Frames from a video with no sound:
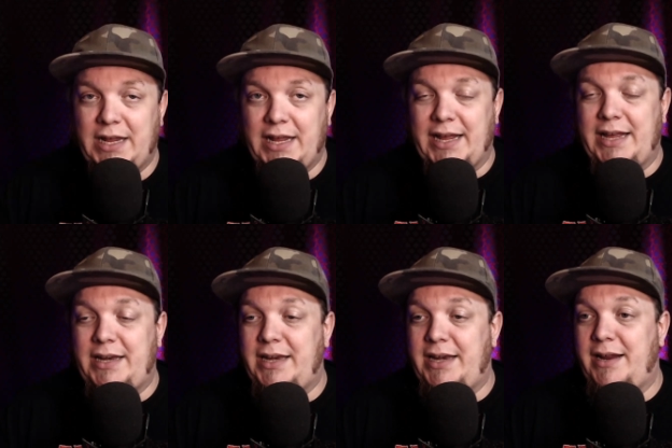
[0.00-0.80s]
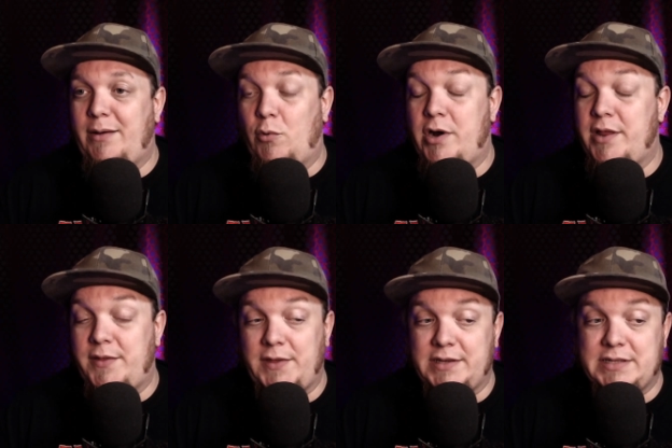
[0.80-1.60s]
And one of the
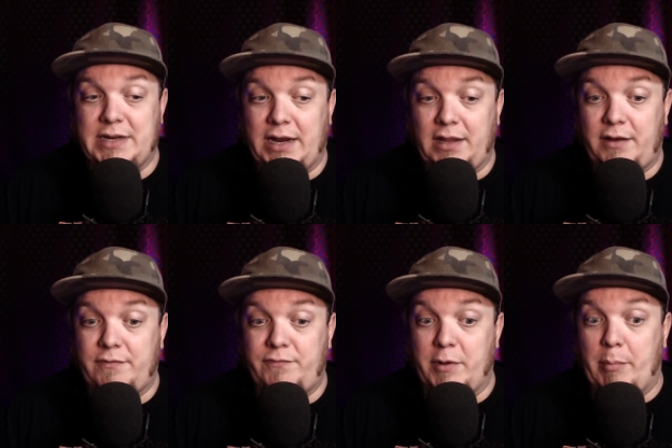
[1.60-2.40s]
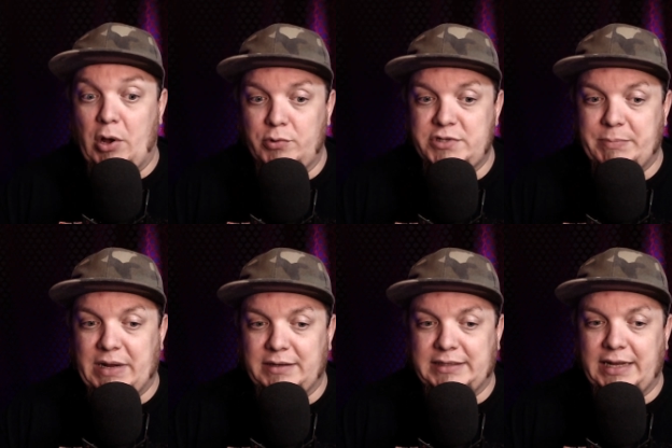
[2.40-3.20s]
things that I love the most
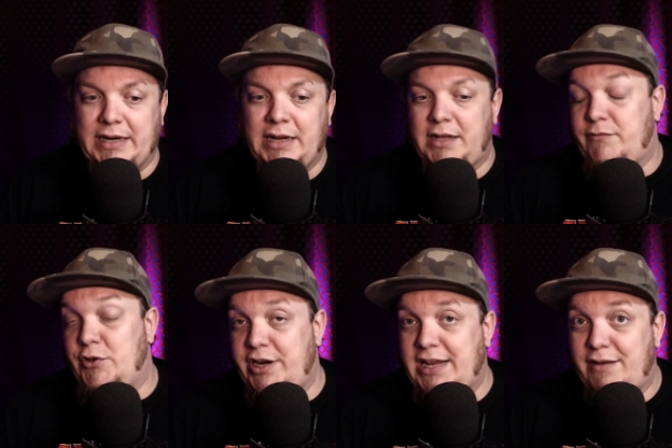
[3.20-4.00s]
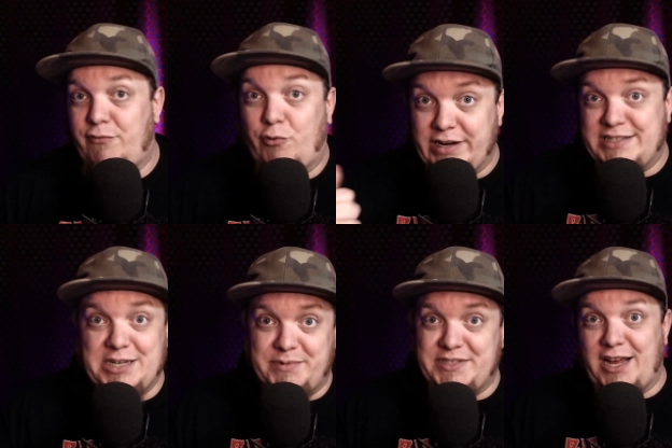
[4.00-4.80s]
about that, if you're going to have great
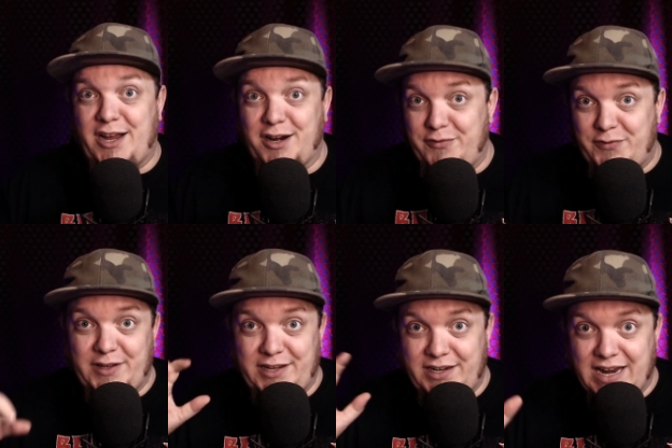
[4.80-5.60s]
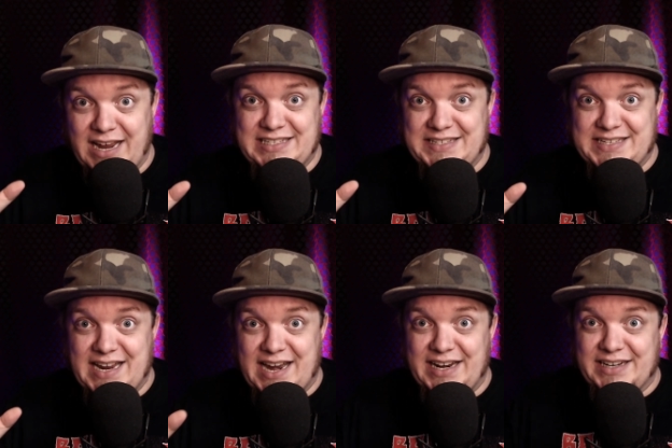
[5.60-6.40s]
cinematography, nice
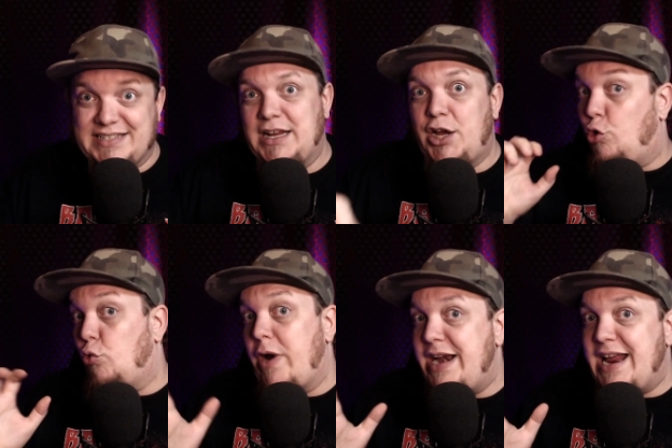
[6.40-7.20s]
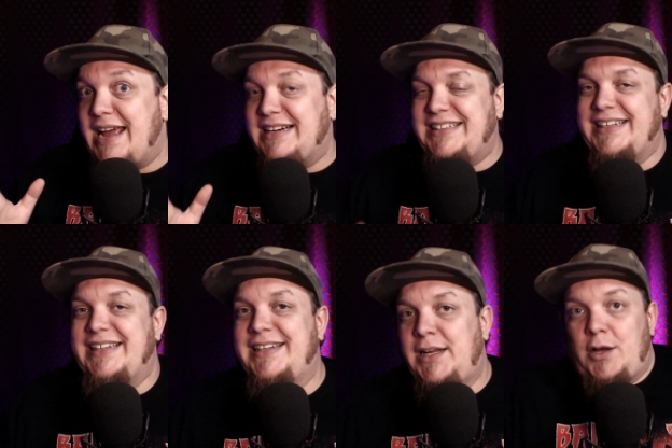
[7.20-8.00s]
aesthetics, great
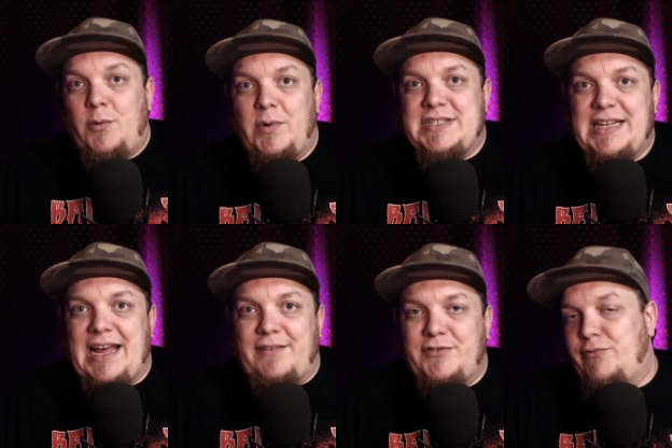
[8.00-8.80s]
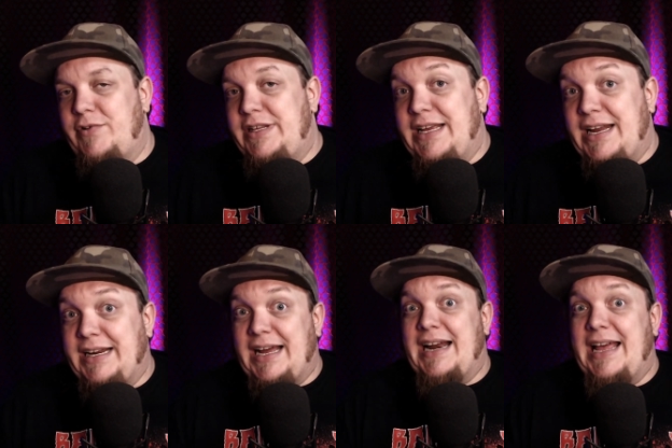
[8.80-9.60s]
acting, what's left? You really got to
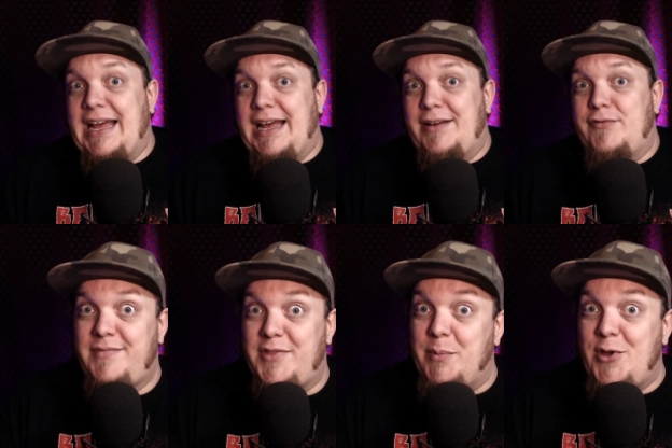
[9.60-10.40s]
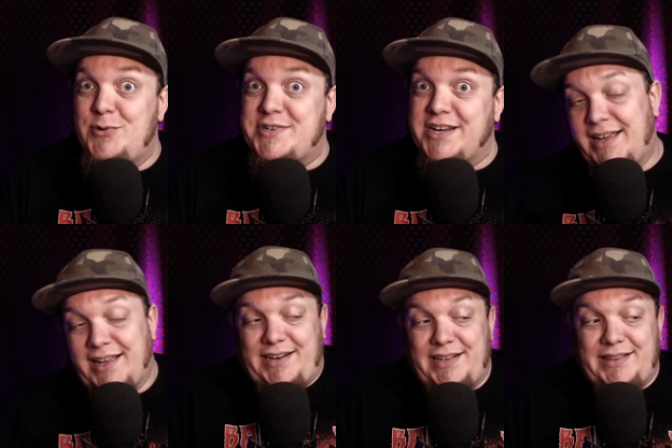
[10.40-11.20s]
kind of have the music.
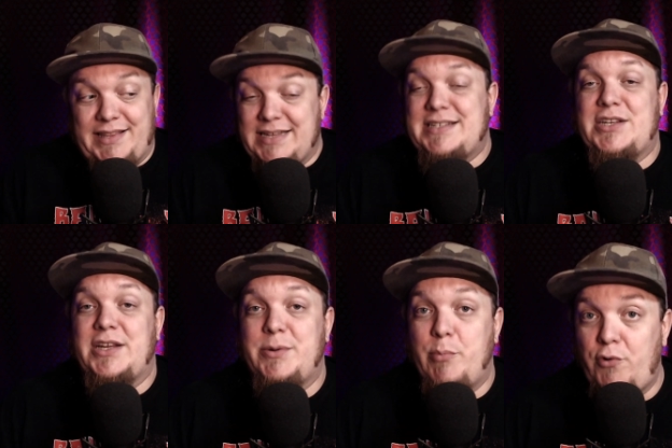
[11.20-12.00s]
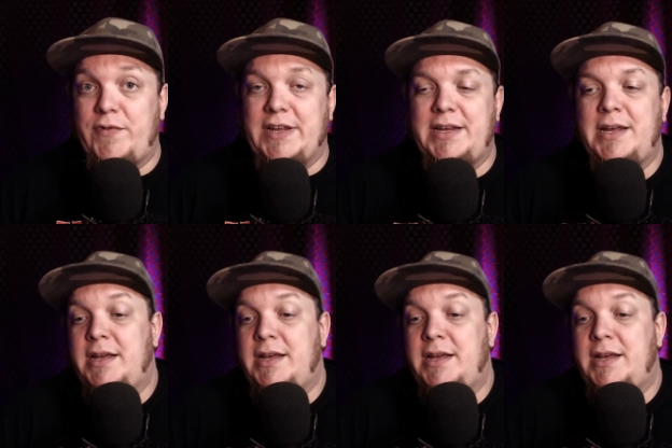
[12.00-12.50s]
And in this movie,